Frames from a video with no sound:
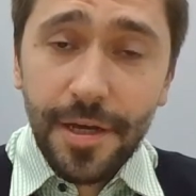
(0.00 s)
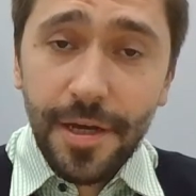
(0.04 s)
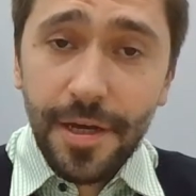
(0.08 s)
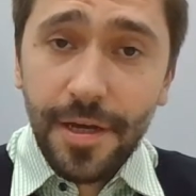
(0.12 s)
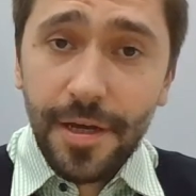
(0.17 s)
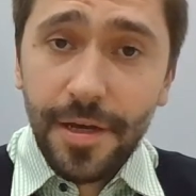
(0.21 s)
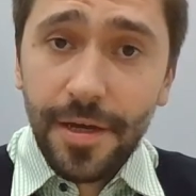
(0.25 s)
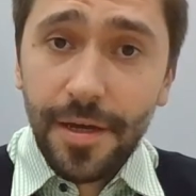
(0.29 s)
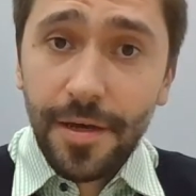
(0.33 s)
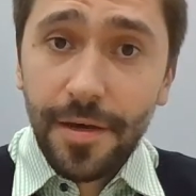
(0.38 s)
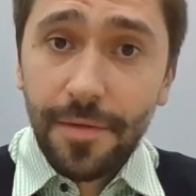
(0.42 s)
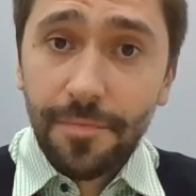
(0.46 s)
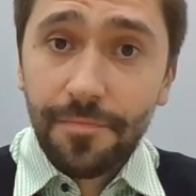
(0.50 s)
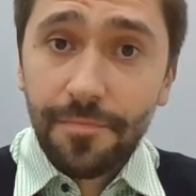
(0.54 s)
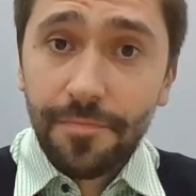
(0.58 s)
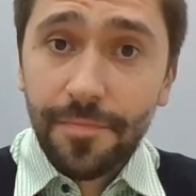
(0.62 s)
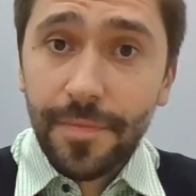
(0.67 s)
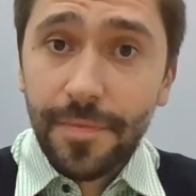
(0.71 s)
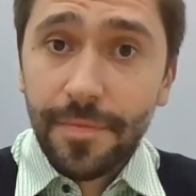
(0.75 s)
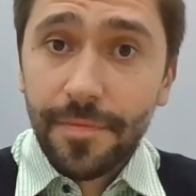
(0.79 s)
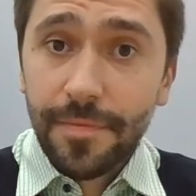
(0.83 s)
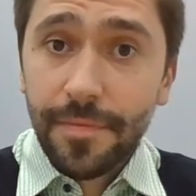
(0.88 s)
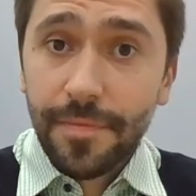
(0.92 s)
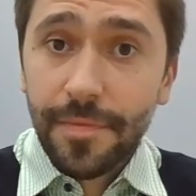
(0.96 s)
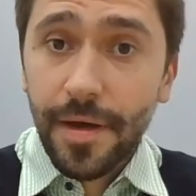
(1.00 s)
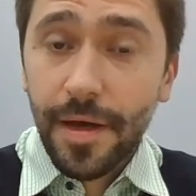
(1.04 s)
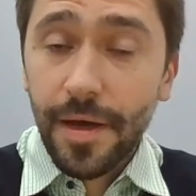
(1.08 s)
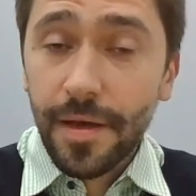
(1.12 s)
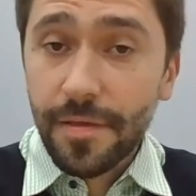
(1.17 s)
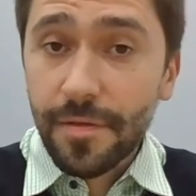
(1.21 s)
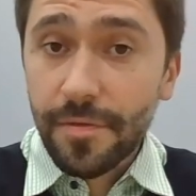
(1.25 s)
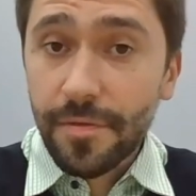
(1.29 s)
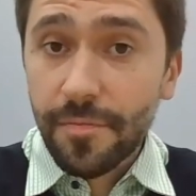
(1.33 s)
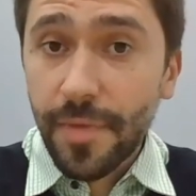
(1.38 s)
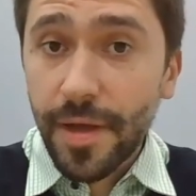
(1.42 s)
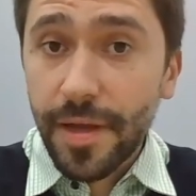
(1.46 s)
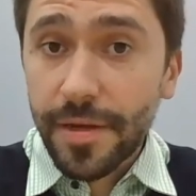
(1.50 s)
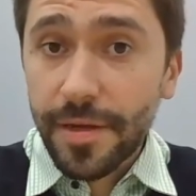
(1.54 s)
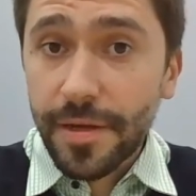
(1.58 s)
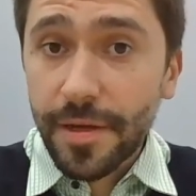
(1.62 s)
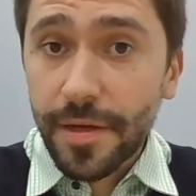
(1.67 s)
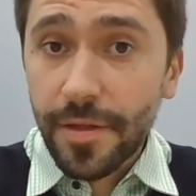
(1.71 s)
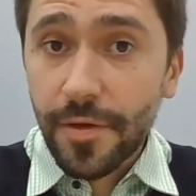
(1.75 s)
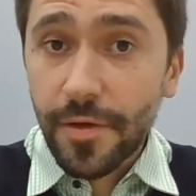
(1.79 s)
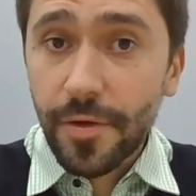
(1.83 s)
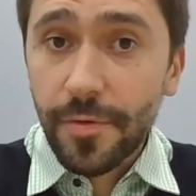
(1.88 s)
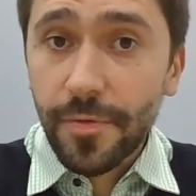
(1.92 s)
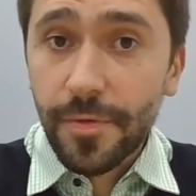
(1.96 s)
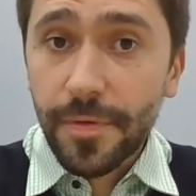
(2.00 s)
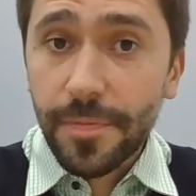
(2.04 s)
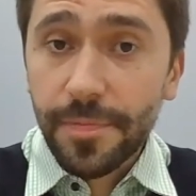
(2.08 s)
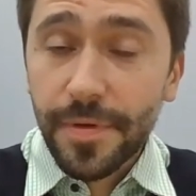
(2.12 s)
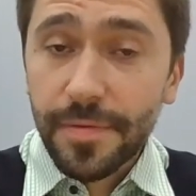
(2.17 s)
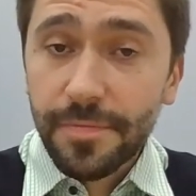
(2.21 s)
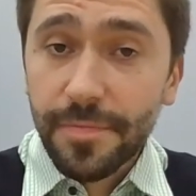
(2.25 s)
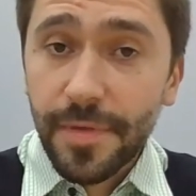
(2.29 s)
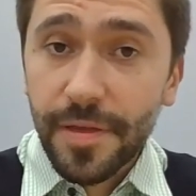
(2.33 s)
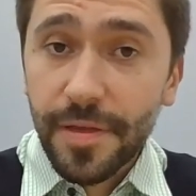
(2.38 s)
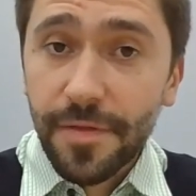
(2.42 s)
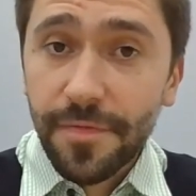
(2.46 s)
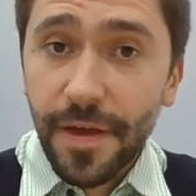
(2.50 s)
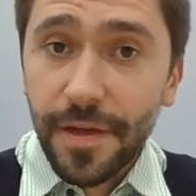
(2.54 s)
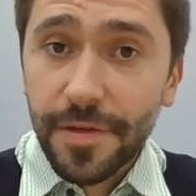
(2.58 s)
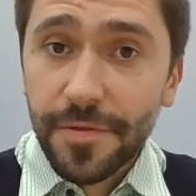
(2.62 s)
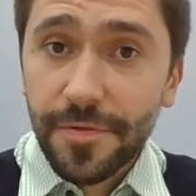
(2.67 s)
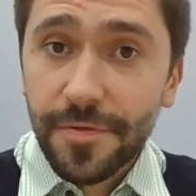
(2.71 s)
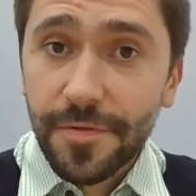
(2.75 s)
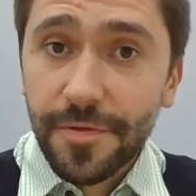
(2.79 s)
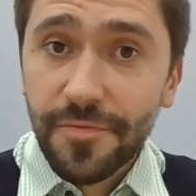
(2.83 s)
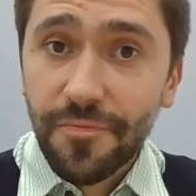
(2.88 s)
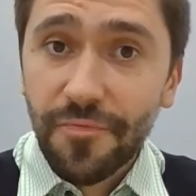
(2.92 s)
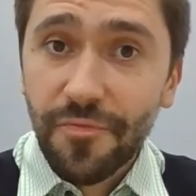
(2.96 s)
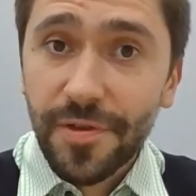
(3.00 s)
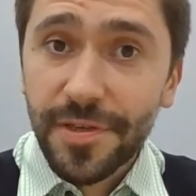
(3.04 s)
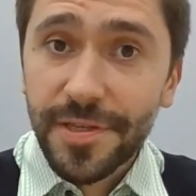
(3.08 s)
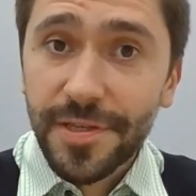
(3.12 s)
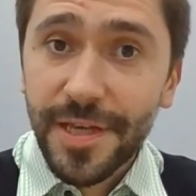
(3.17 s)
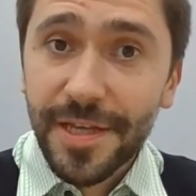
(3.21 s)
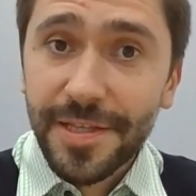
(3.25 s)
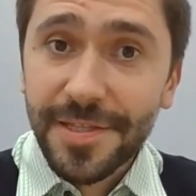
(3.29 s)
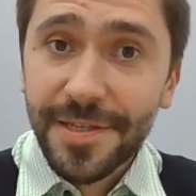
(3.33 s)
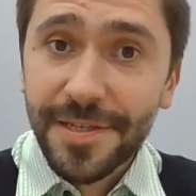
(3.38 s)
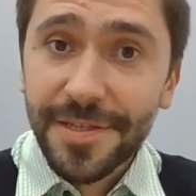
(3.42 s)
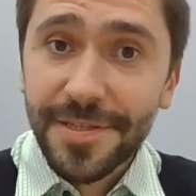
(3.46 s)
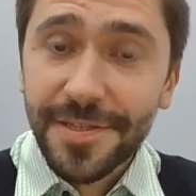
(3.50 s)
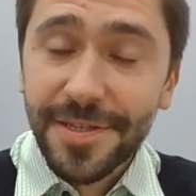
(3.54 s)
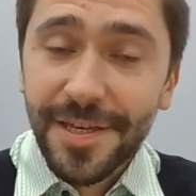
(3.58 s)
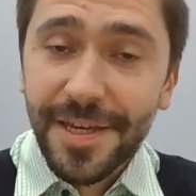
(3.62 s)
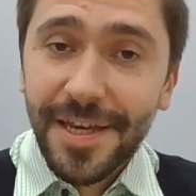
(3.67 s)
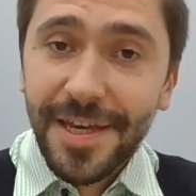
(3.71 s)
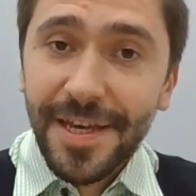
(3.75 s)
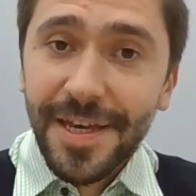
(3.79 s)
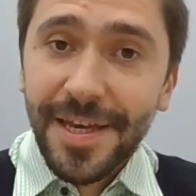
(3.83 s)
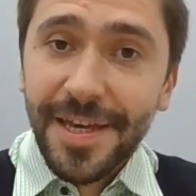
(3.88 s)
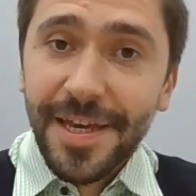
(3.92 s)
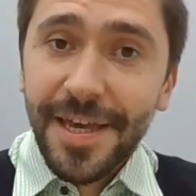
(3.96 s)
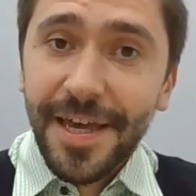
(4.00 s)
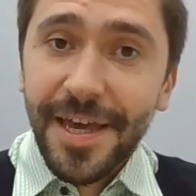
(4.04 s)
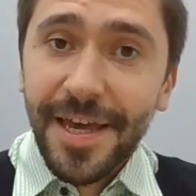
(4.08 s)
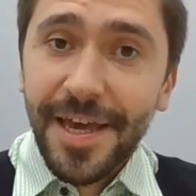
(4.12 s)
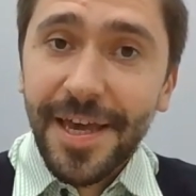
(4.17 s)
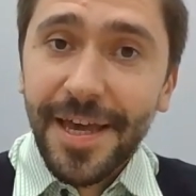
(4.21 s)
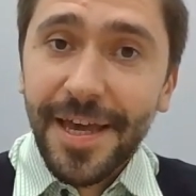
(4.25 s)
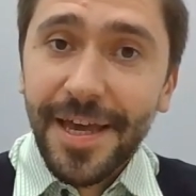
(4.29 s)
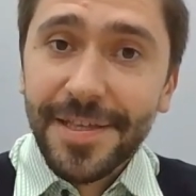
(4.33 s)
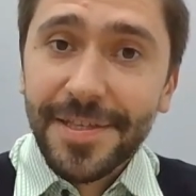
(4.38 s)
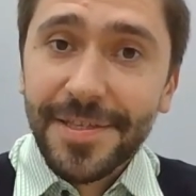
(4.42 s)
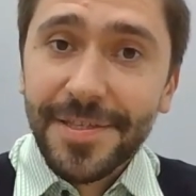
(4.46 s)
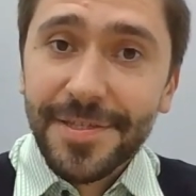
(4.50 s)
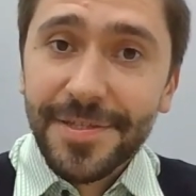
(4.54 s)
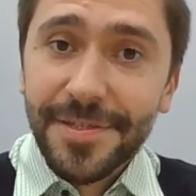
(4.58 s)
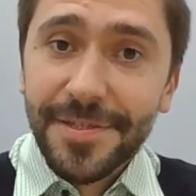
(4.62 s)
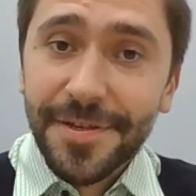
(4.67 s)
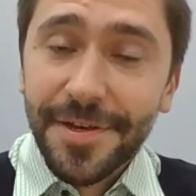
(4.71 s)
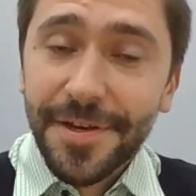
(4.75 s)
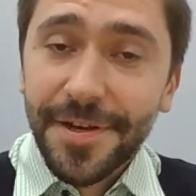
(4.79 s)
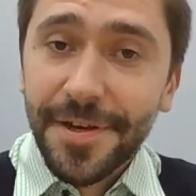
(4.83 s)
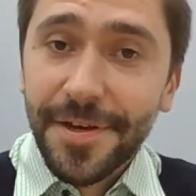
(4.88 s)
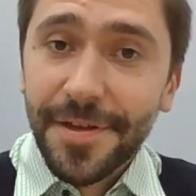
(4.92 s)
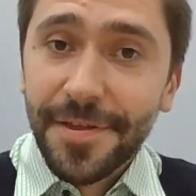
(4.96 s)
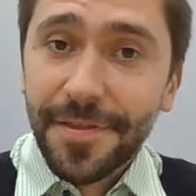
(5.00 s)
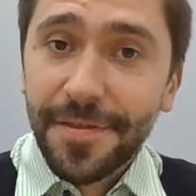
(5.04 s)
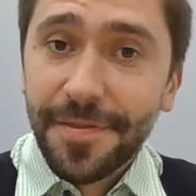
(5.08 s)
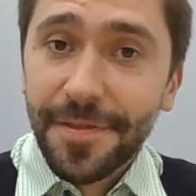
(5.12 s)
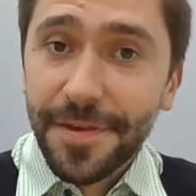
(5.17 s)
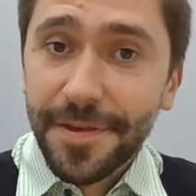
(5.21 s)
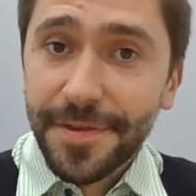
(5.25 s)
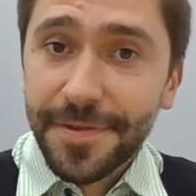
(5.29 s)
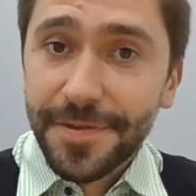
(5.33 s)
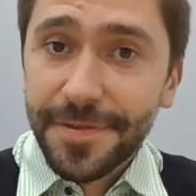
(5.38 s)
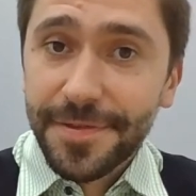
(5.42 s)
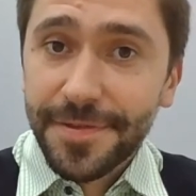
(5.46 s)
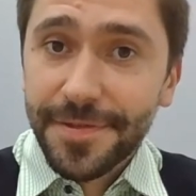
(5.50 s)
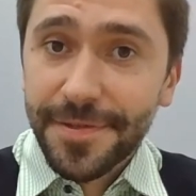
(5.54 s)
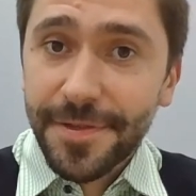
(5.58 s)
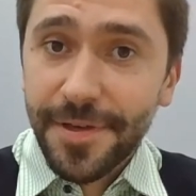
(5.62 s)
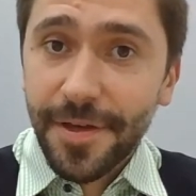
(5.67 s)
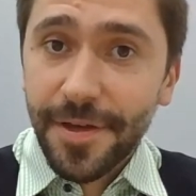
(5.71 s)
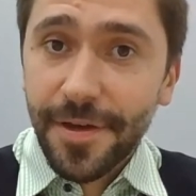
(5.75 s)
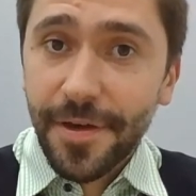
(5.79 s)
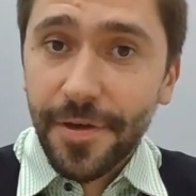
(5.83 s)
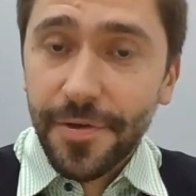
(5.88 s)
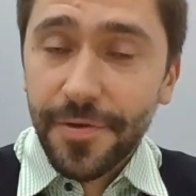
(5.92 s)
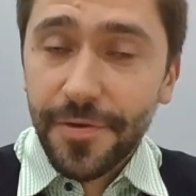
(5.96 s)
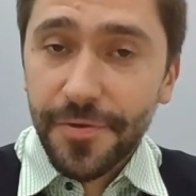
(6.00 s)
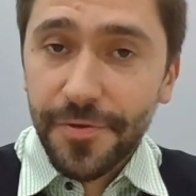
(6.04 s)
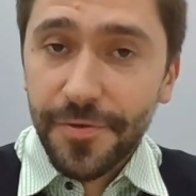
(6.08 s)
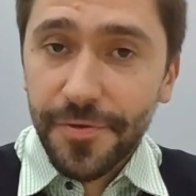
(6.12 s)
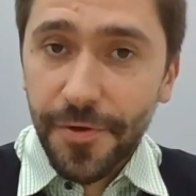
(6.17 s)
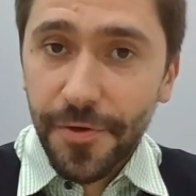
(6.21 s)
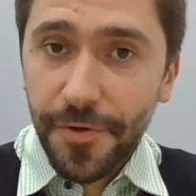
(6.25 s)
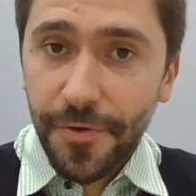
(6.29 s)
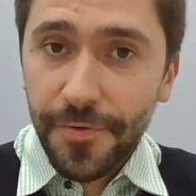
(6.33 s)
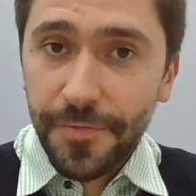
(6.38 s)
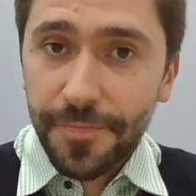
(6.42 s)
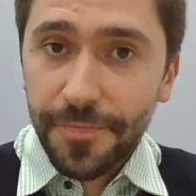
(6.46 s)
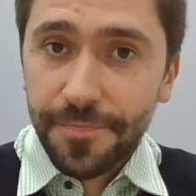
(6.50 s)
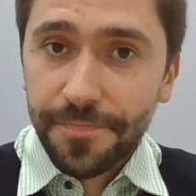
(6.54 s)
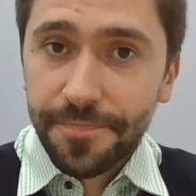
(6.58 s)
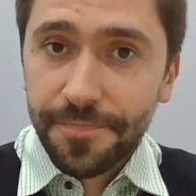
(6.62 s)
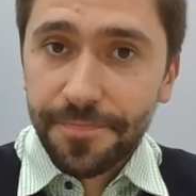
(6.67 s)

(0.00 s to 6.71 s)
other medical equipment manufacturers presented at this show.